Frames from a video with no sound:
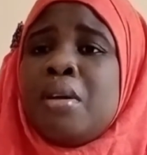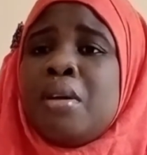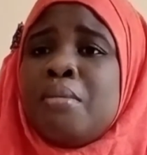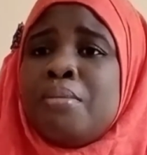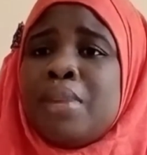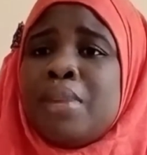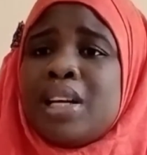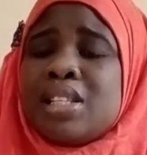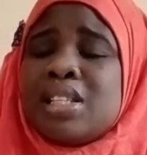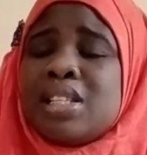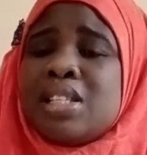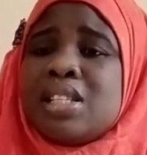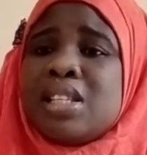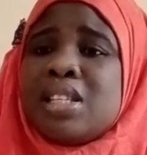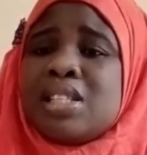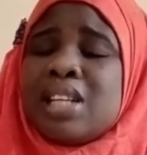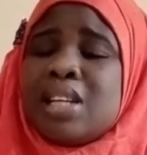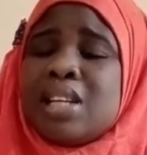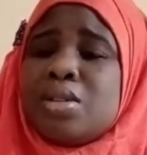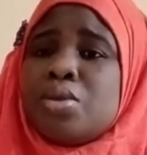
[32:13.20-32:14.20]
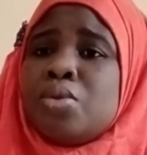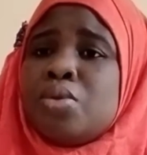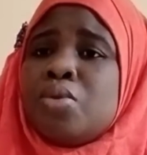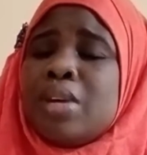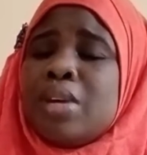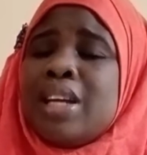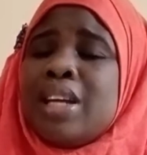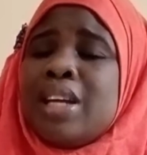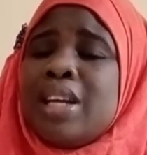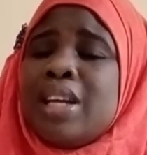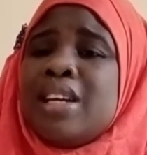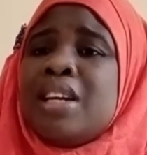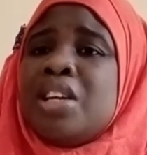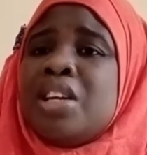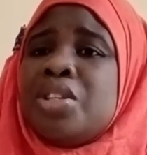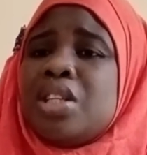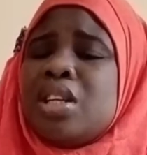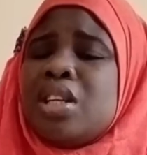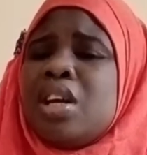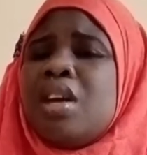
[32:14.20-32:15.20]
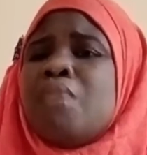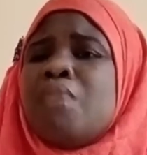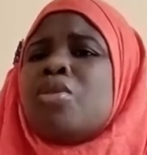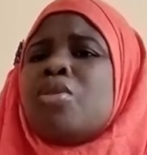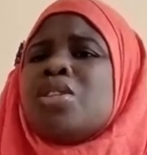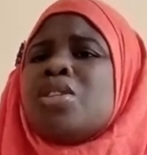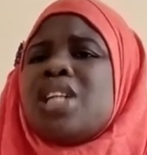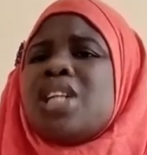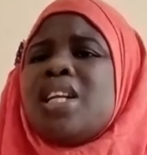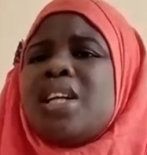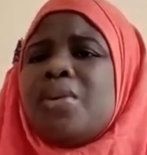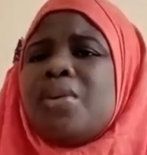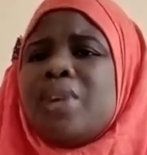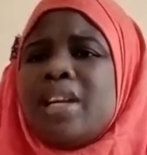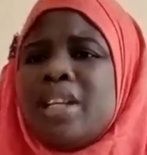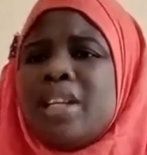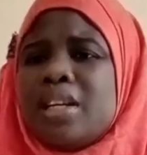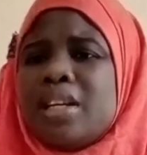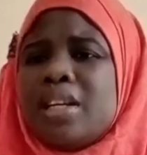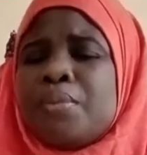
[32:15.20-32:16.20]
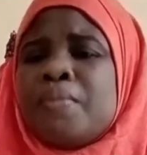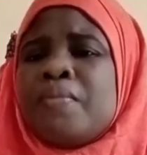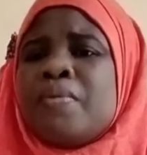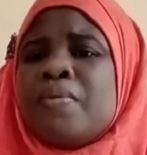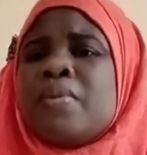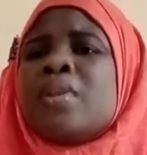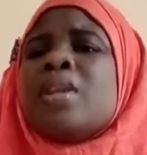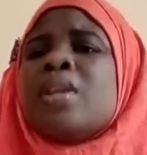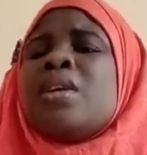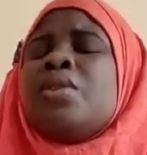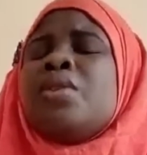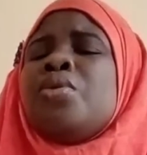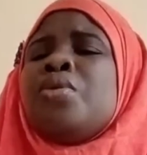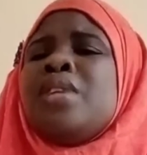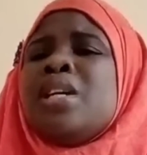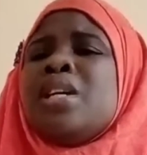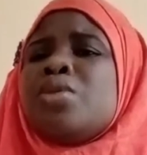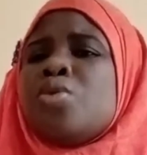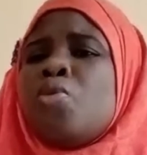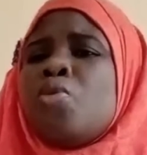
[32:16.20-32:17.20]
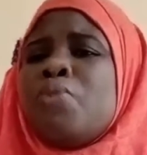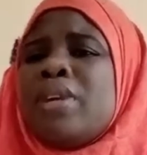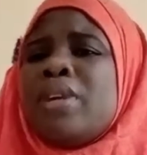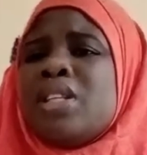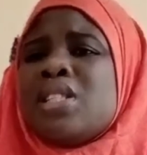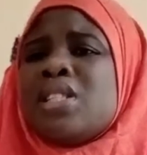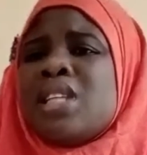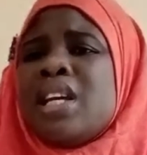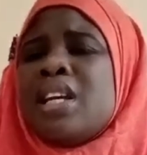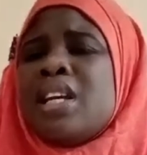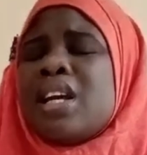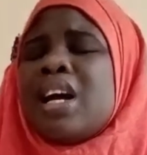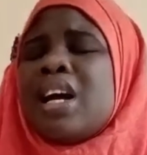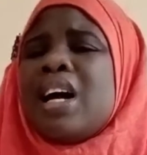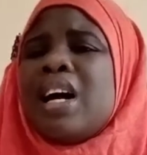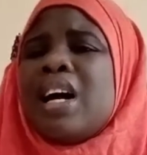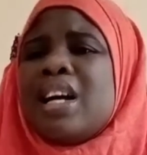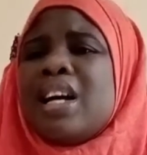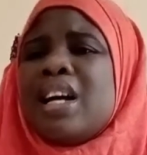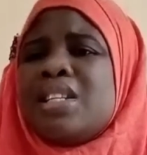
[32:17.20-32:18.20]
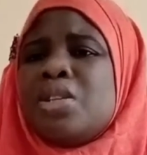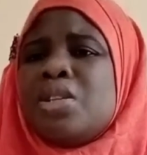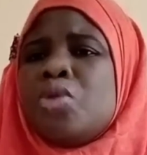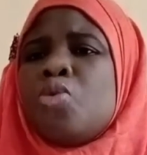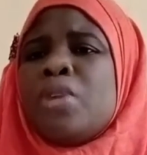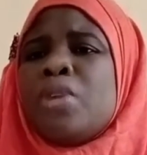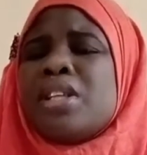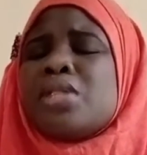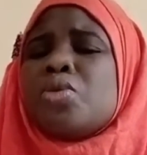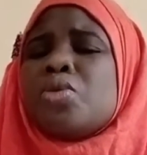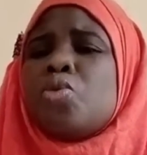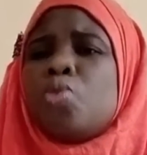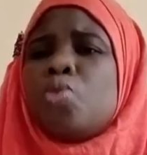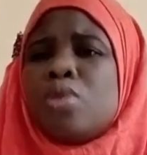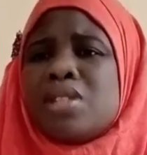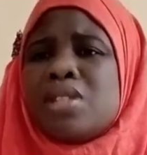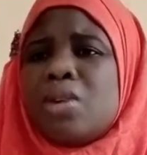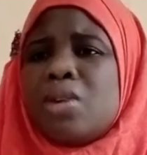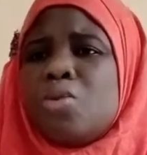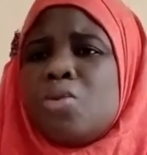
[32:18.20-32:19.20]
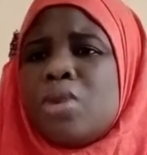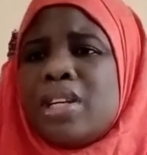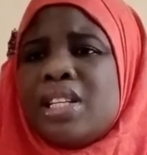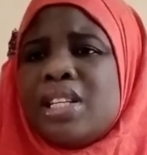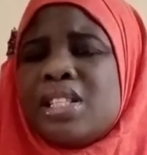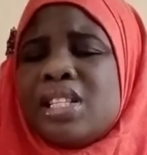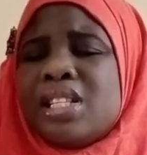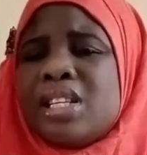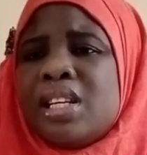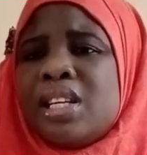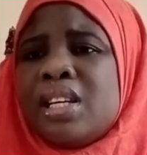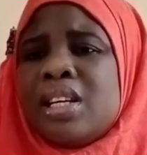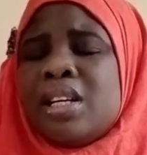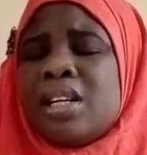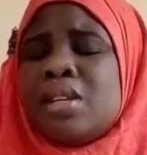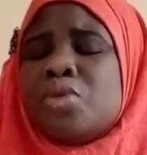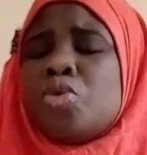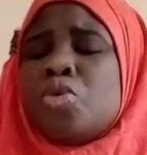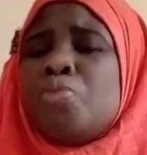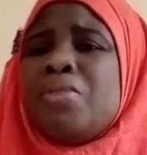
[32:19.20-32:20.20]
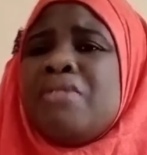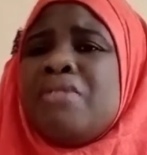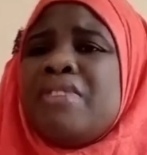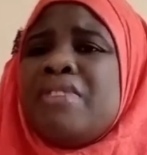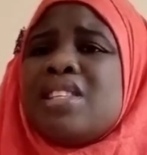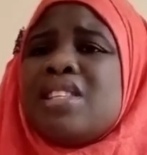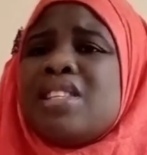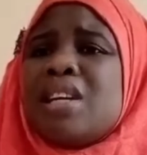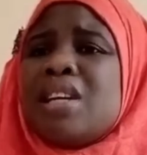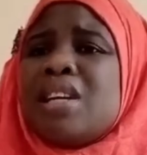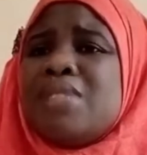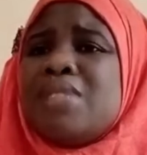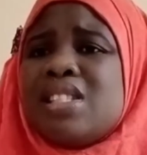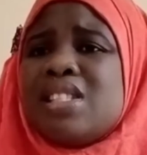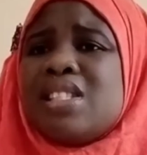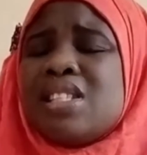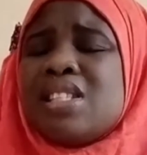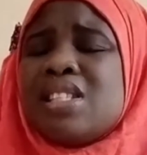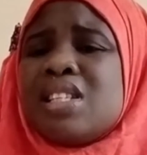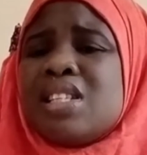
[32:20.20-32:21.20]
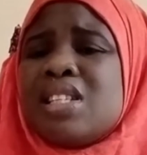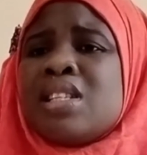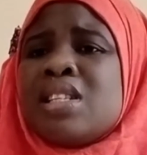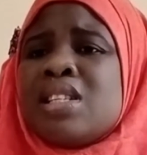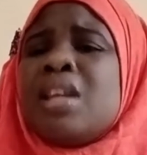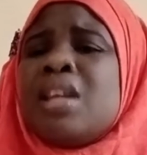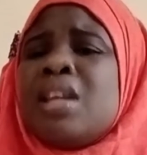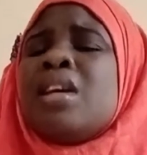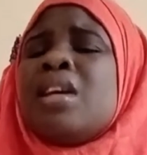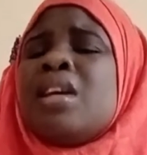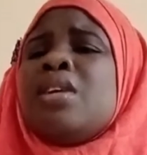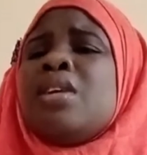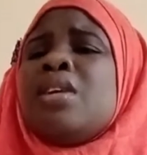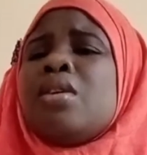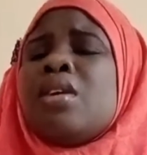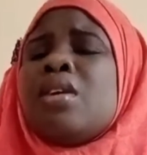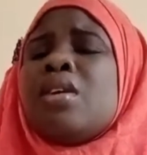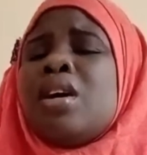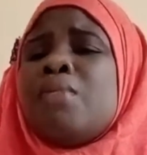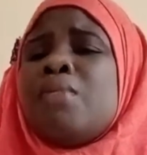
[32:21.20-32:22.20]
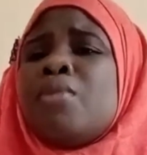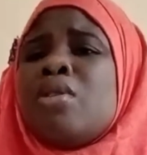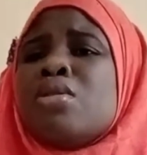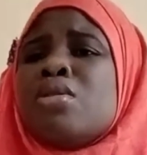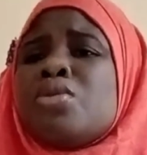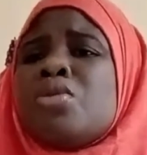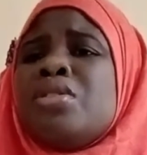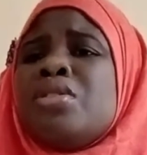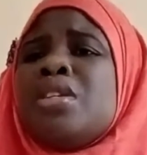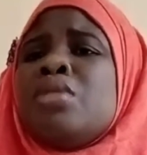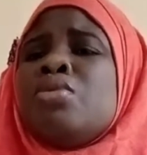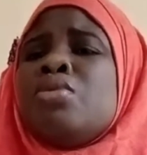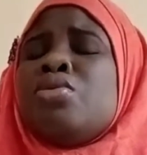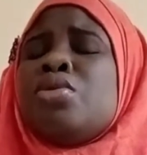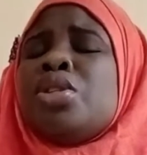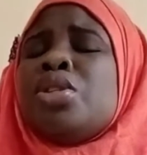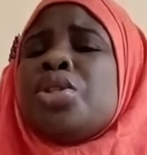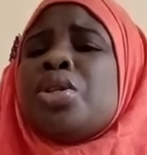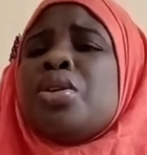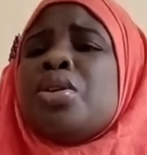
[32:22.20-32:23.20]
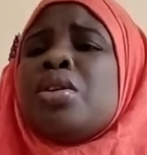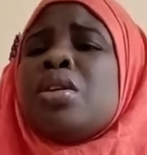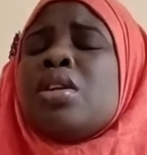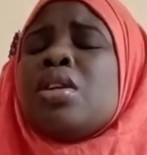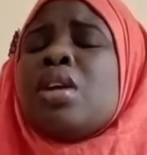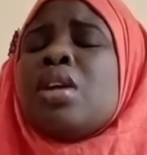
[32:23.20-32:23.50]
practices that you engage in. But generally, you need to maintain adequate water quality to prevent diseases. Also, the nutrition,